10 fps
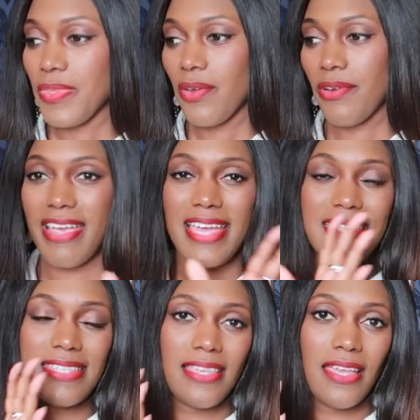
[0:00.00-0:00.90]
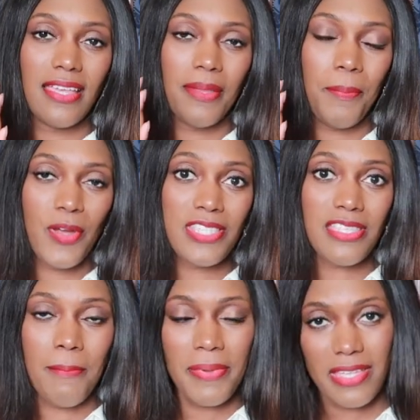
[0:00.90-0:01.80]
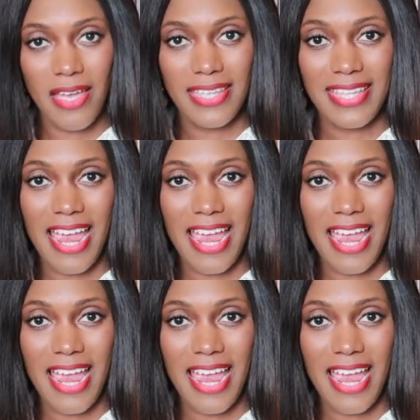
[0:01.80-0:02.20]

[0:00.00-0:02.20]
Whereas Bond Number 9,